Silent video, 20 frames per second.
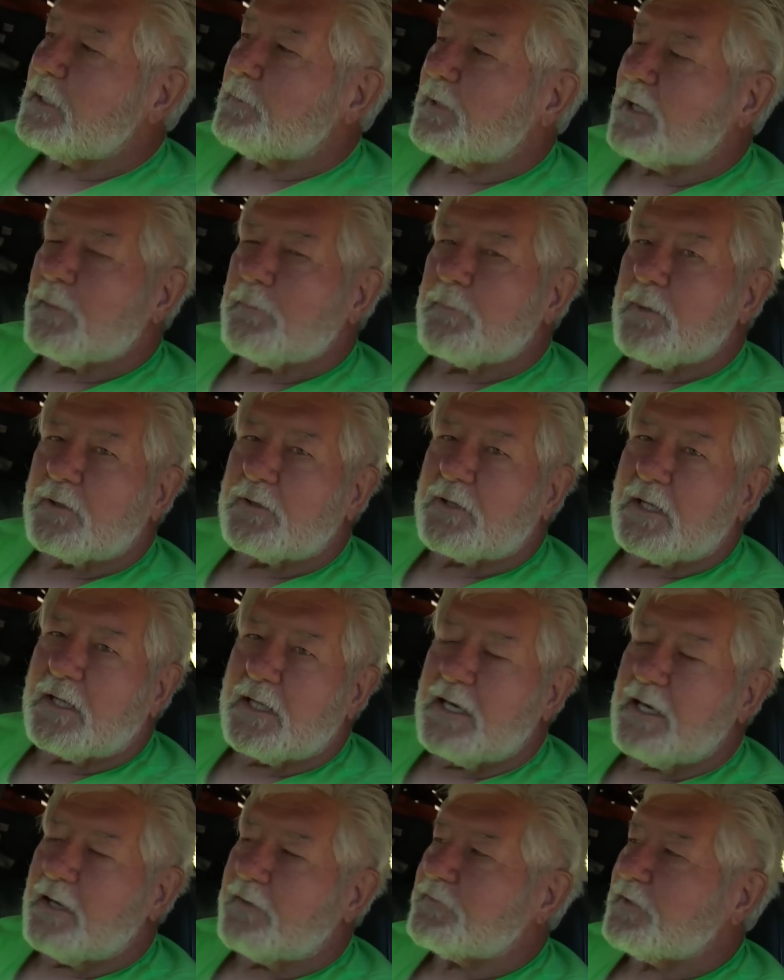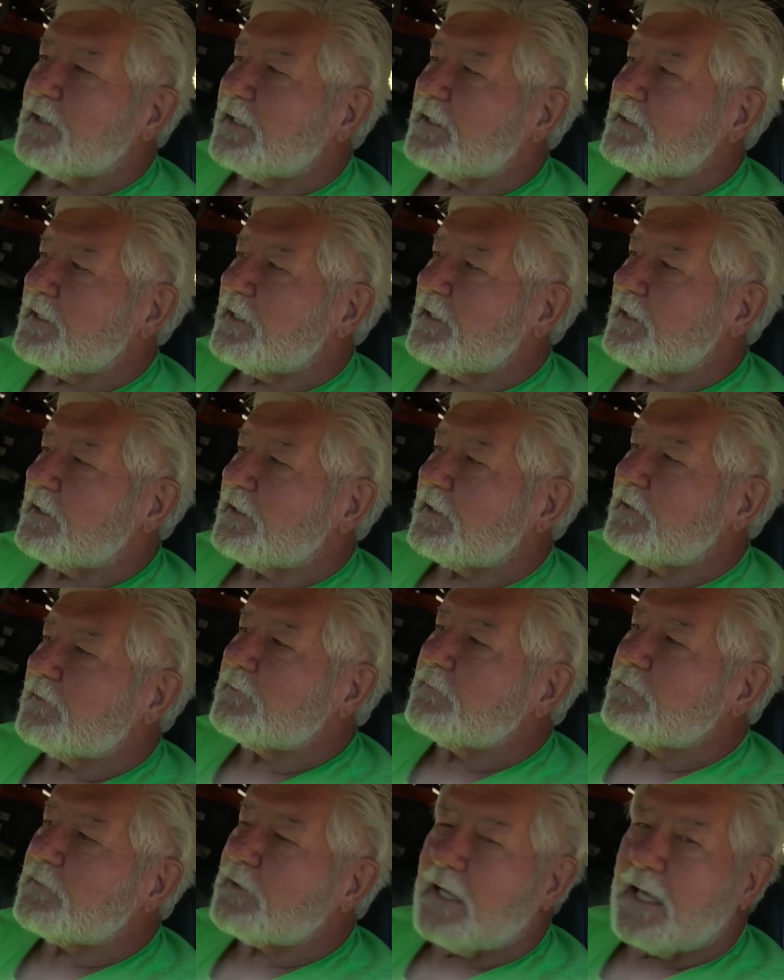keep it up on the left right there and
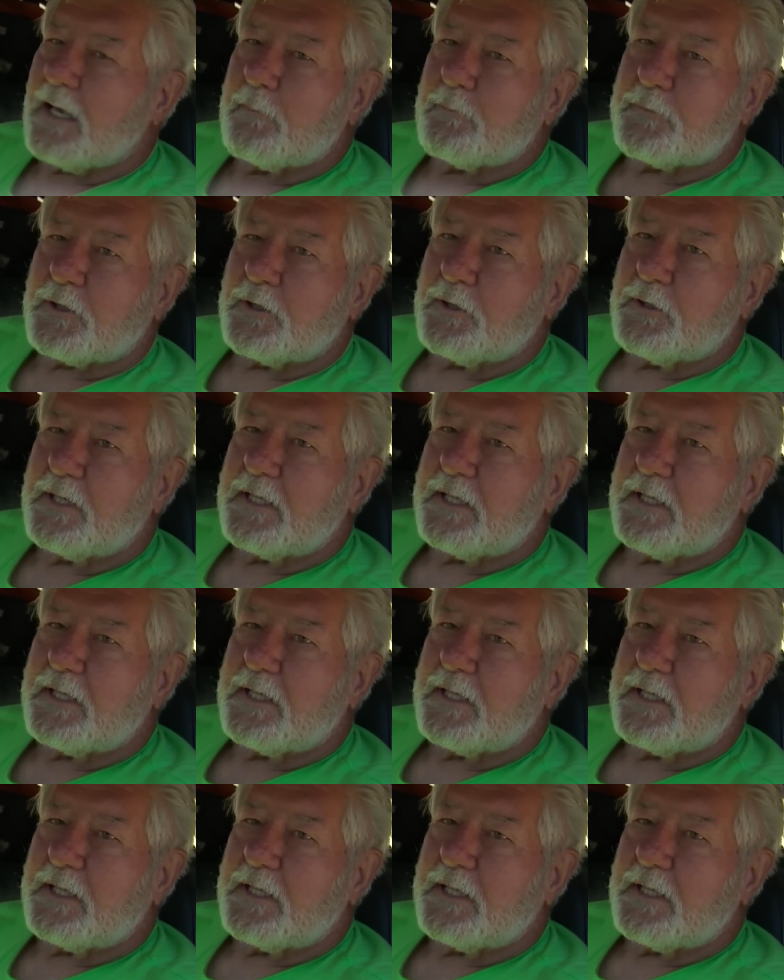climb through